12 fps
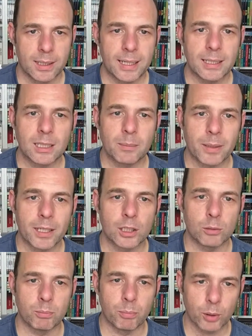
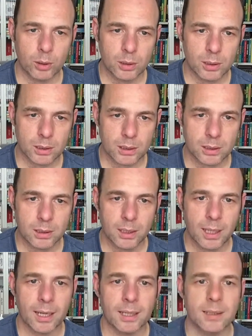80-page booklet,
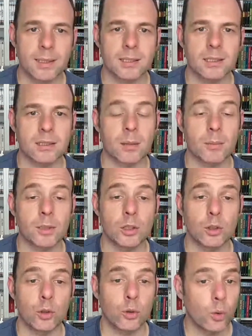and this is
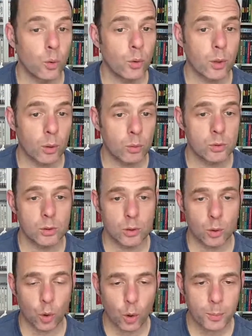limited to 2,000
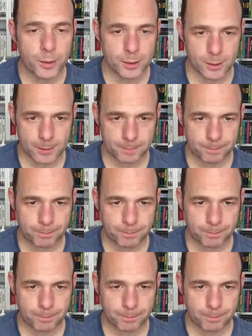copies.